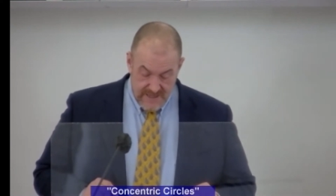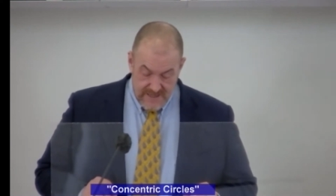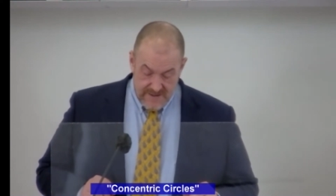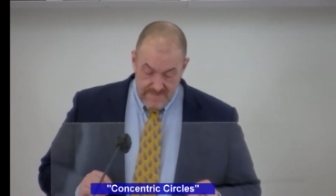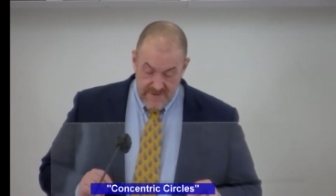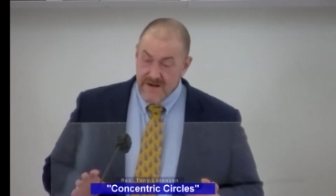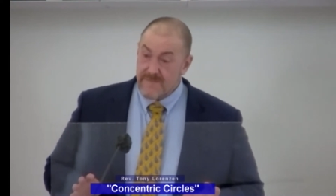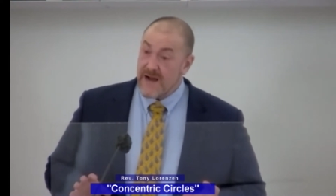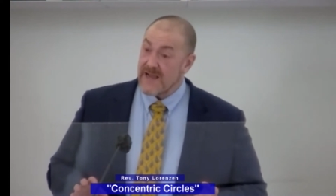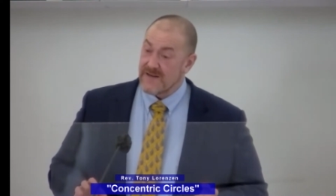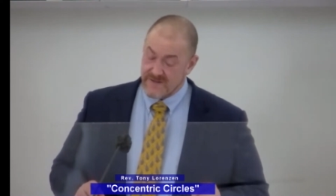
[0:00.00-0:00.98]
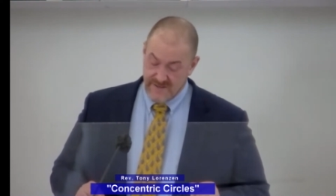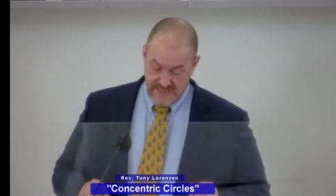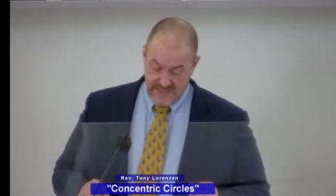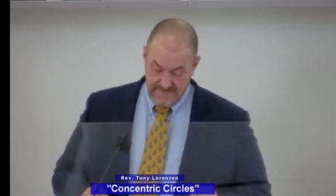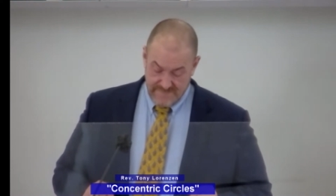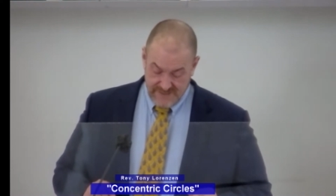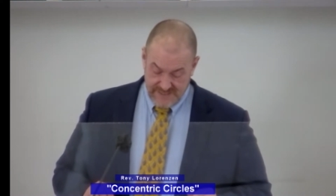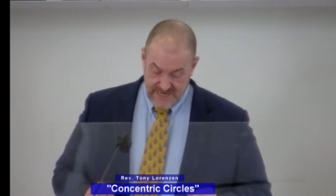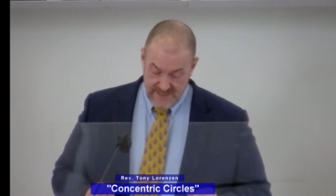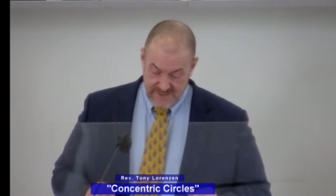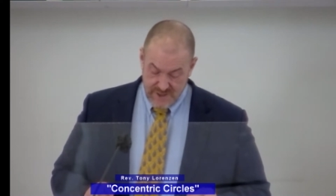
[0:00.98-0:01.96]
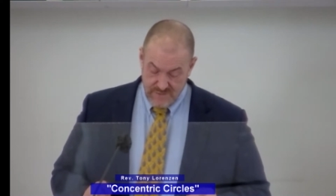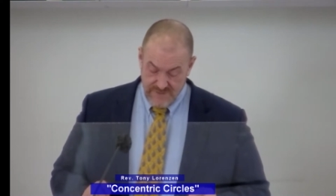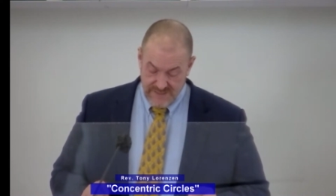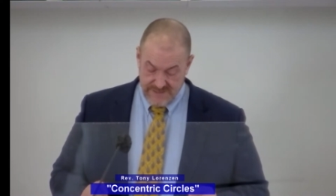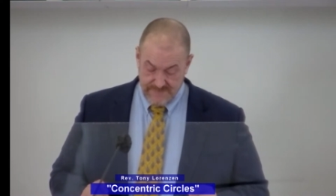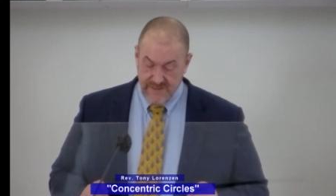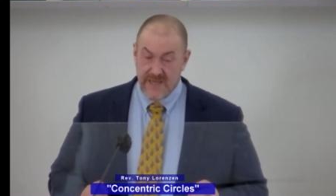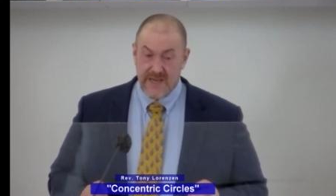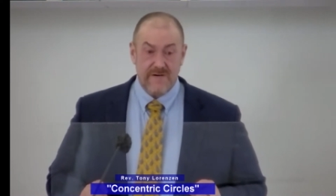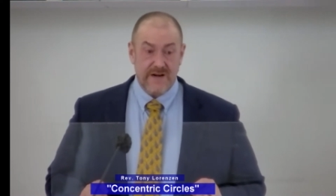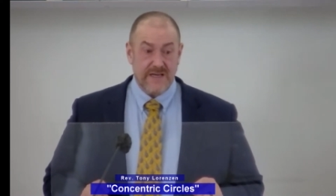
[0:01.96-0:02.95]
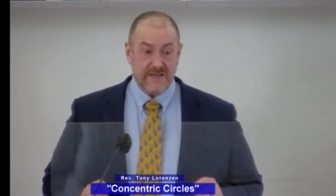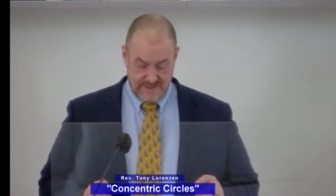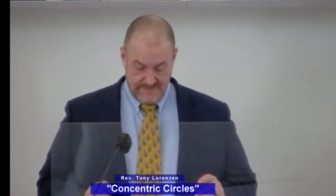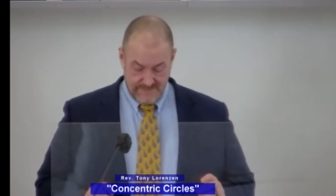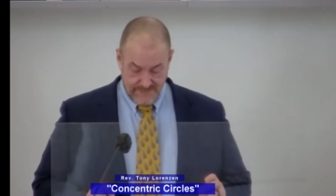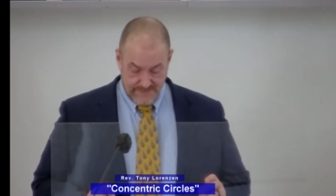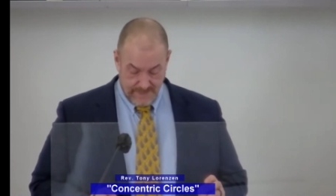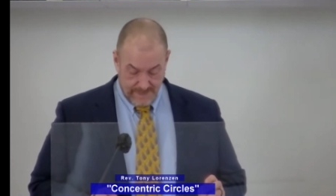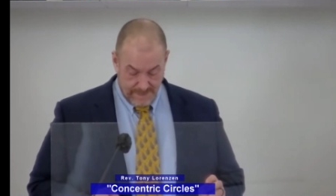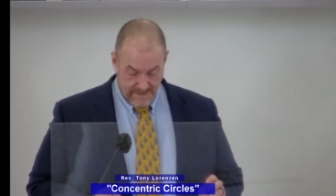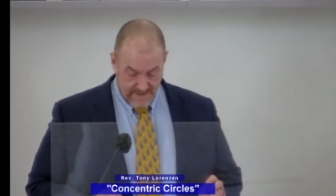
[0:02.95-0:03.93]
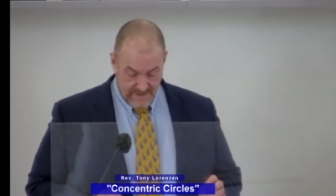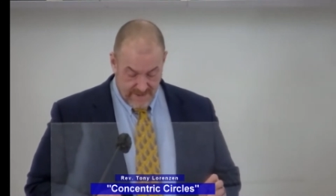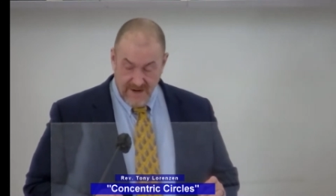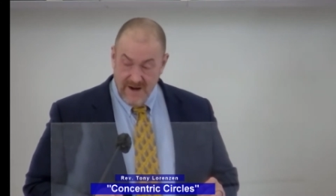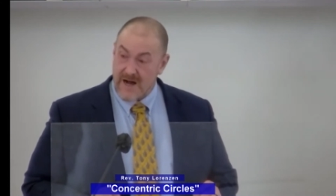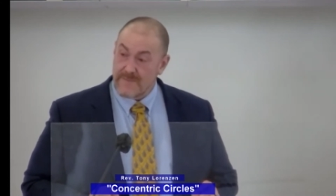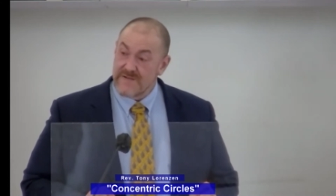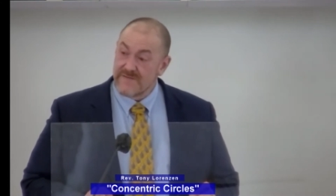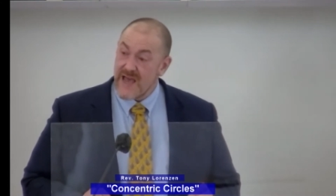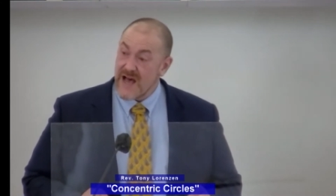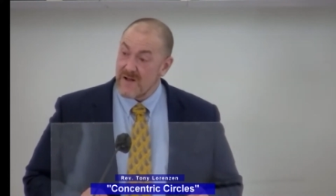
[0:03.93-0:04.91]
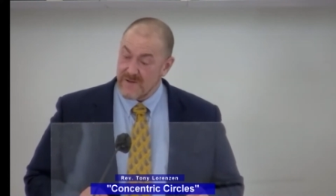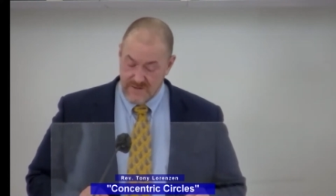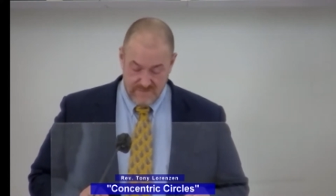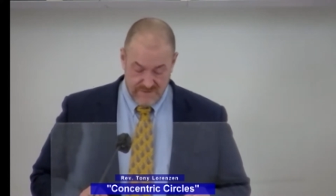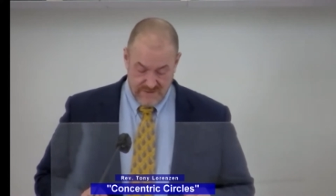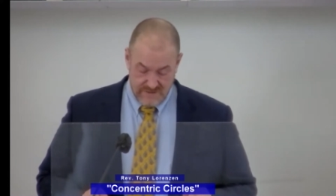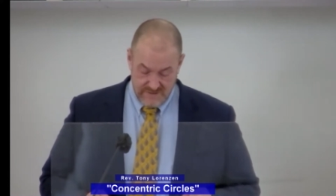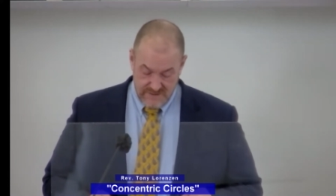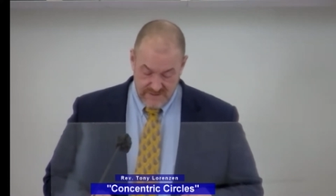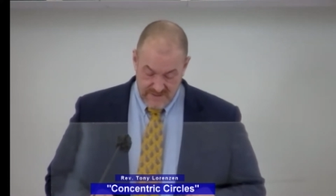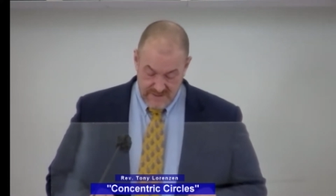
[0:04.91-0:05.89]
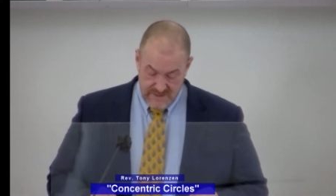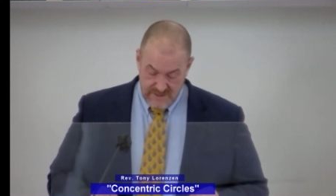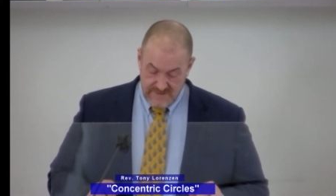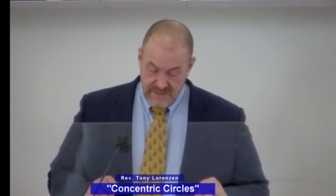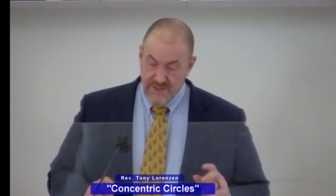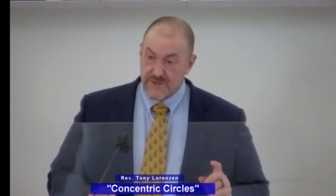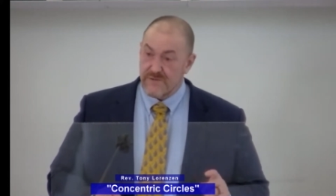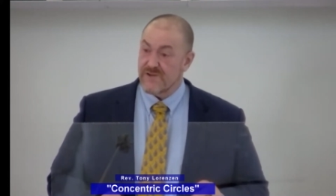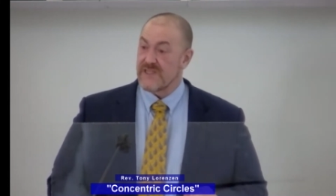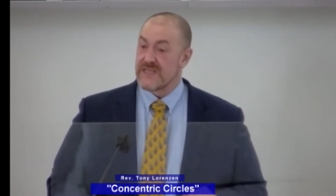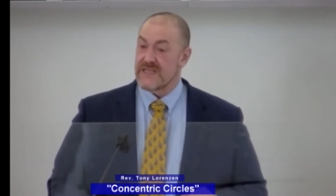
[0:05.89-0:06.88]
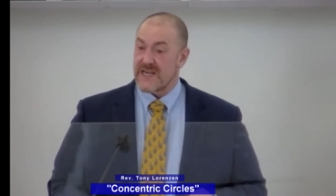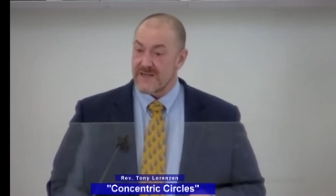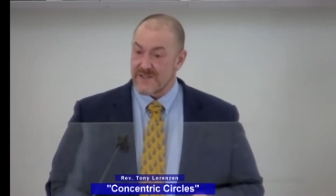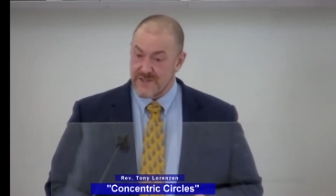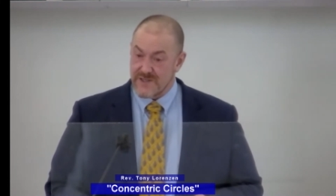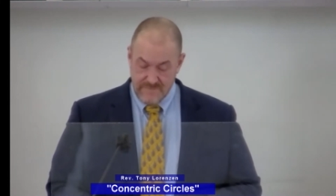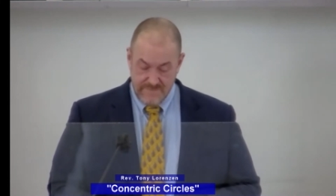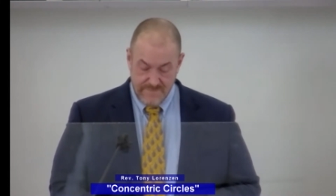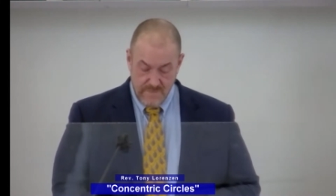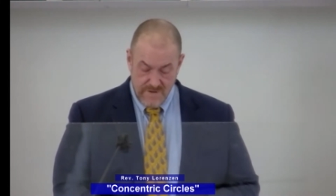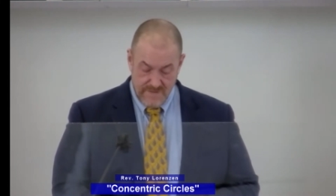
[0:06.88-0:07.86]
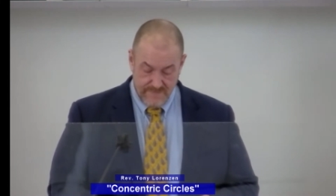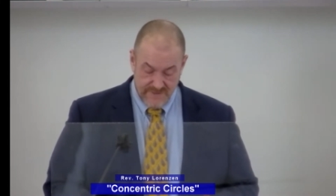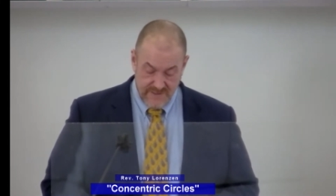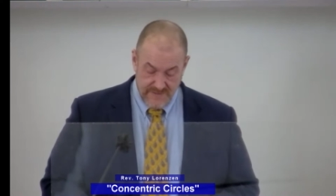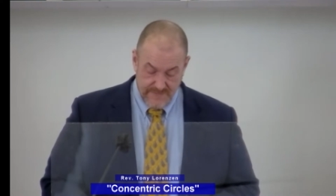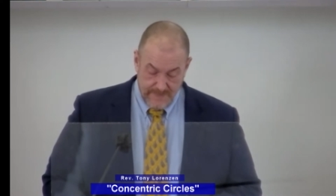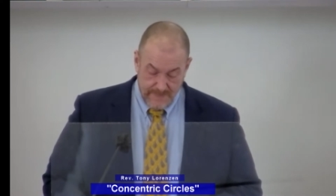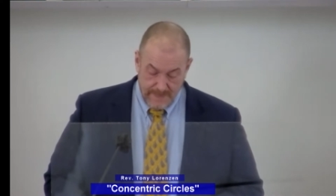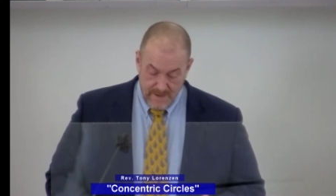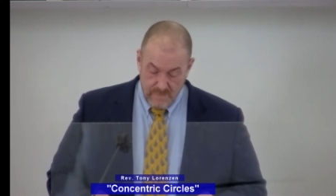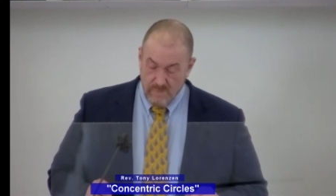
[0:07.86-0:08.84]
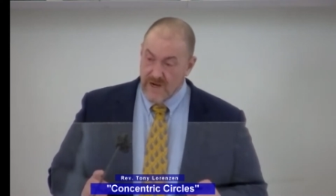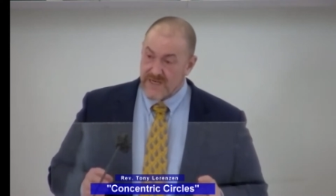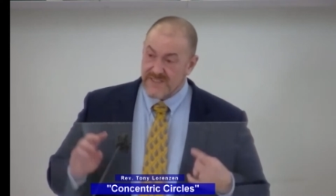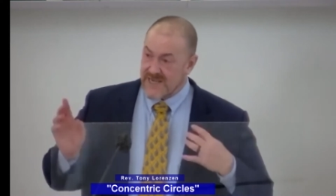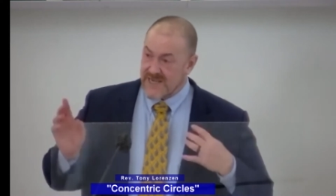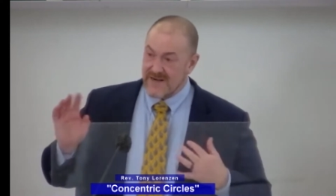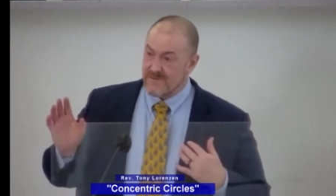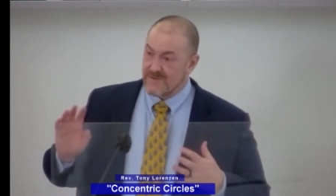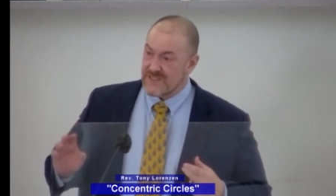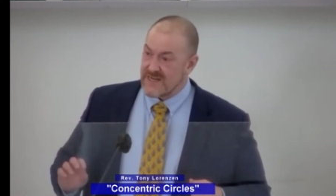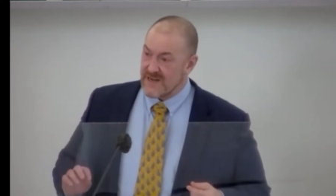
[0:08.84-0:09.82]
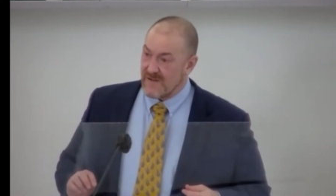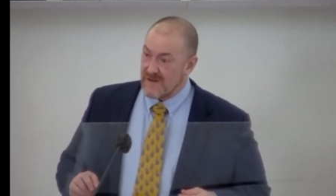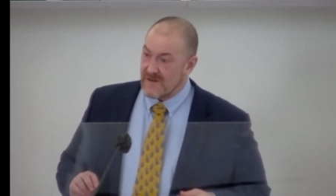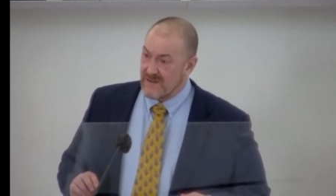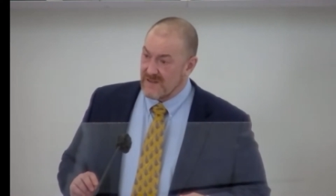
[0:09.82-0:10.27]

Minimizers emphasize human similarities, common values. This usually takes two forms. One is I don't see color,